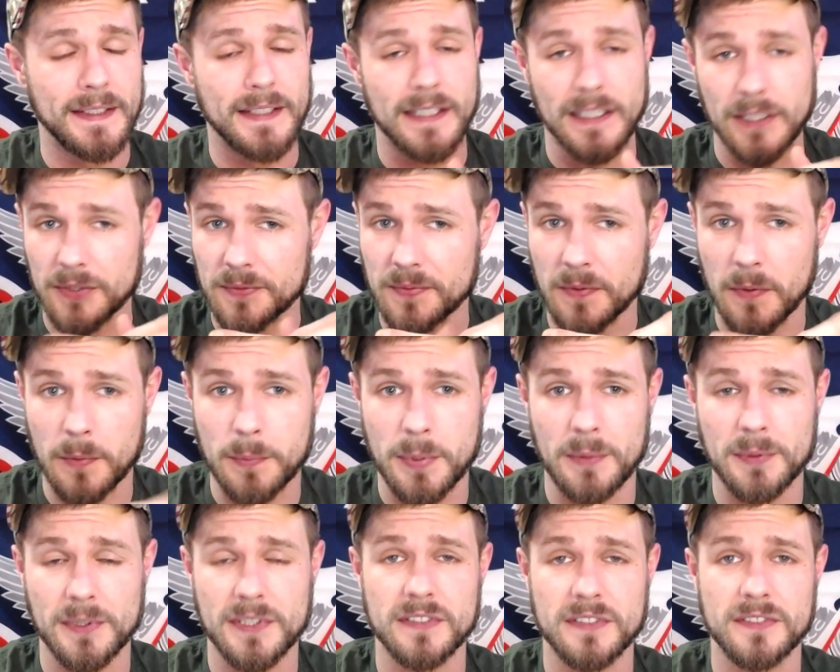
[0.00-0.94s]
That goes
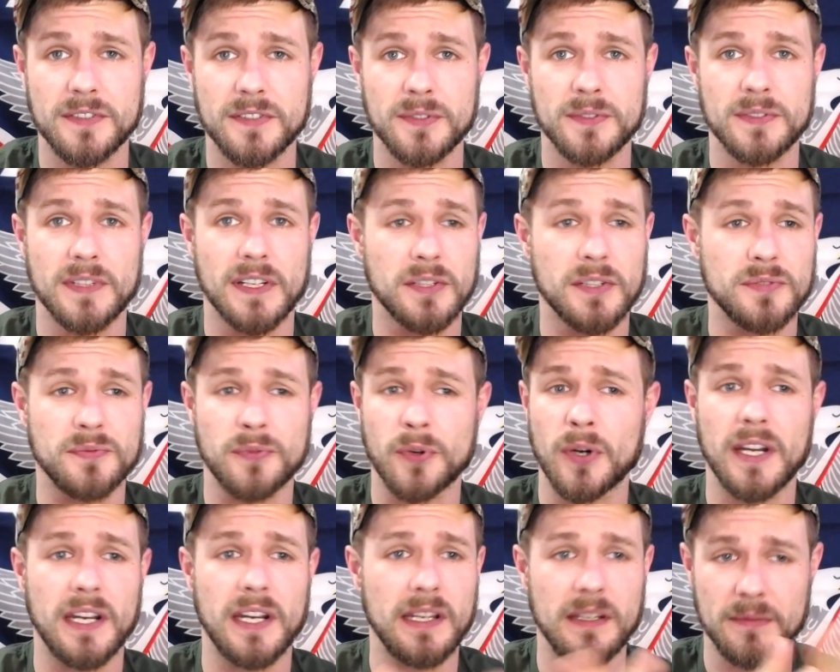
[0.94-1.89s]

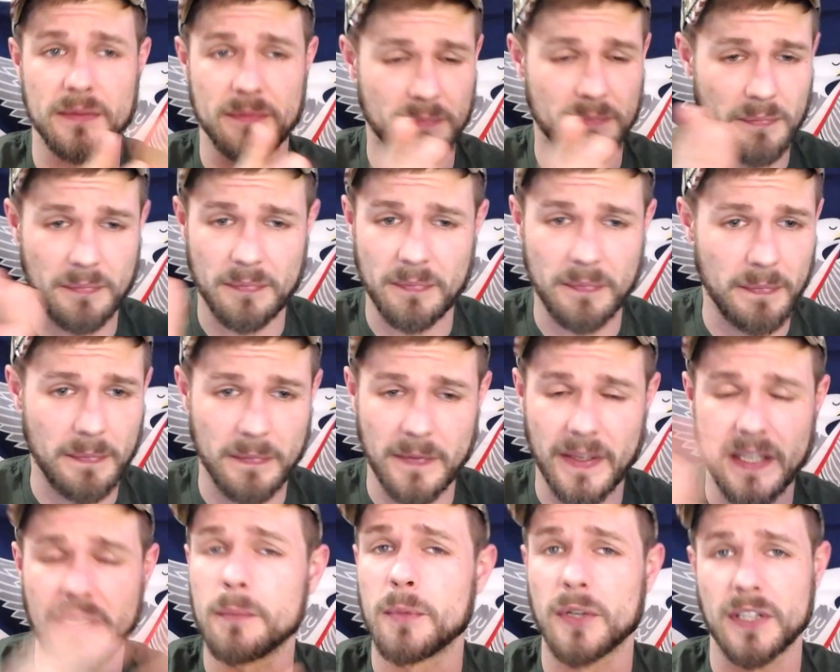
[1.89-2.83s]
for
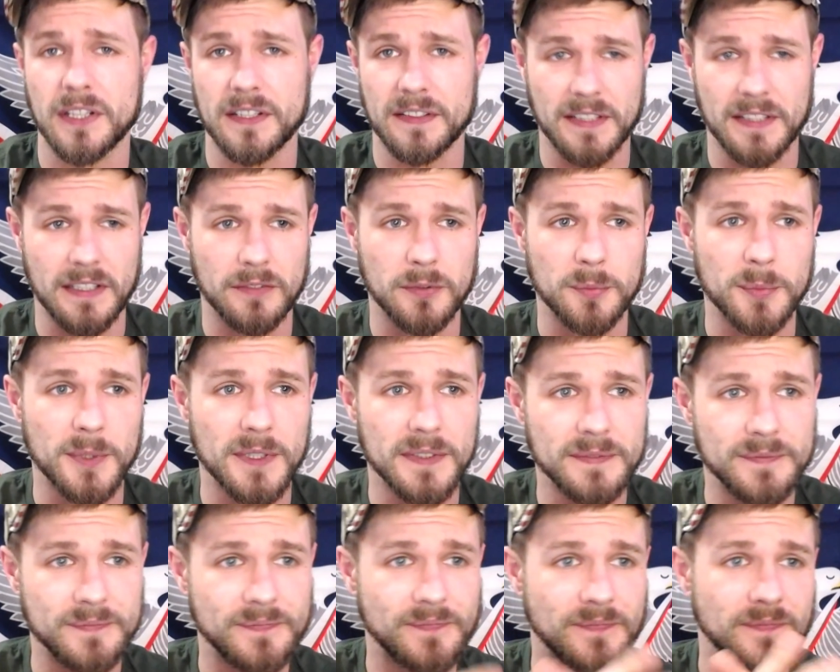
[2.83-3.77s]
anybody in the government.
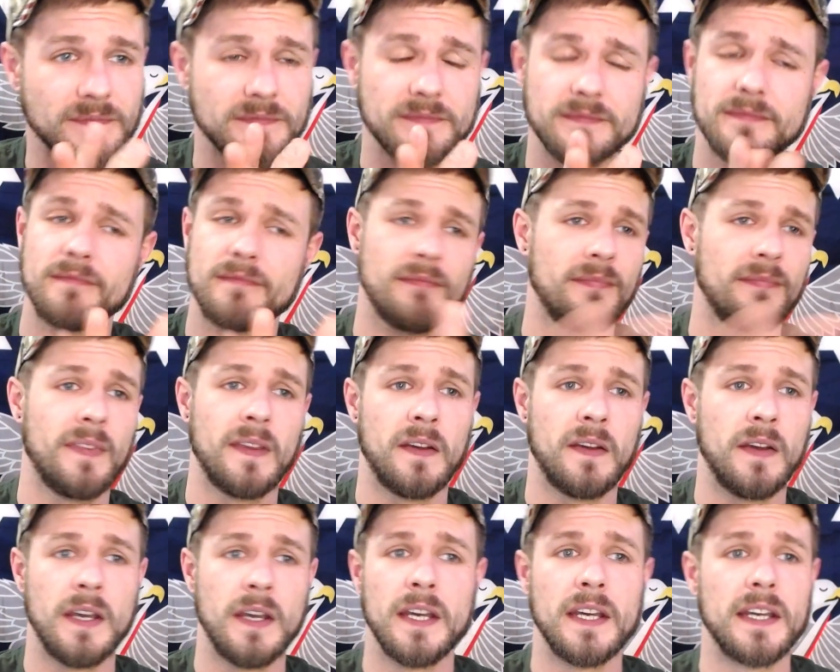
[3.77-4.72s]

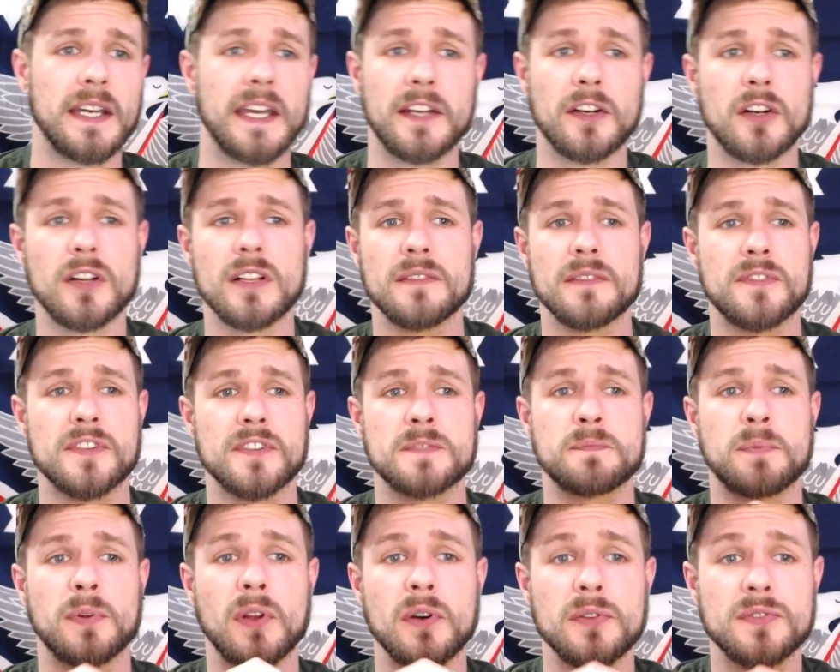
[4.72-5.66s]
In all of this,
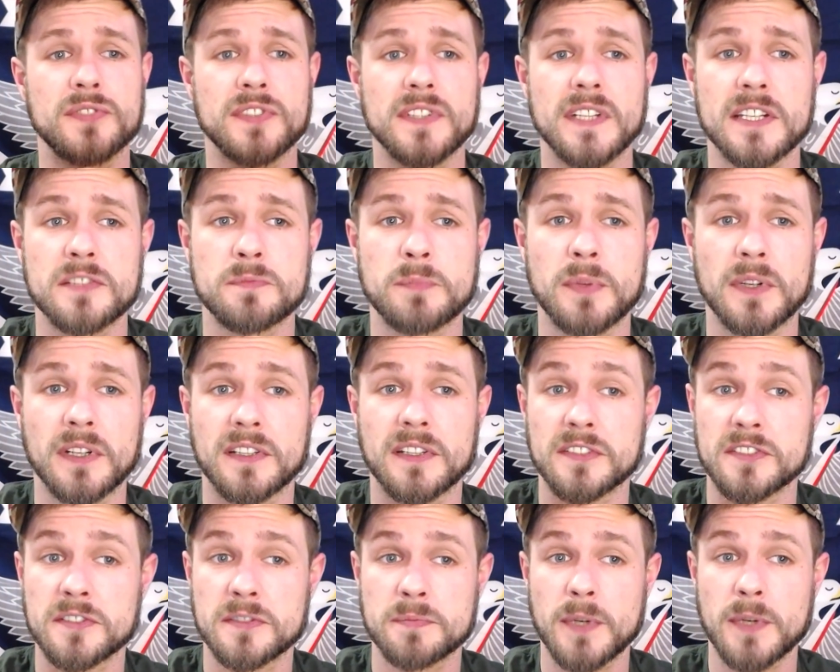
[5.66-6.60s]
Pelosi has been
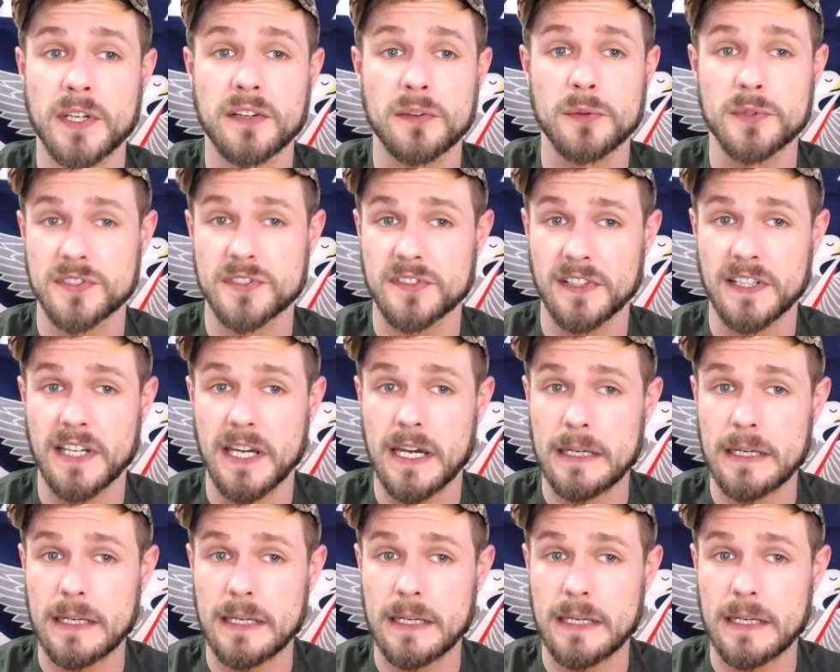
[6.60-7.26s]
conspicuously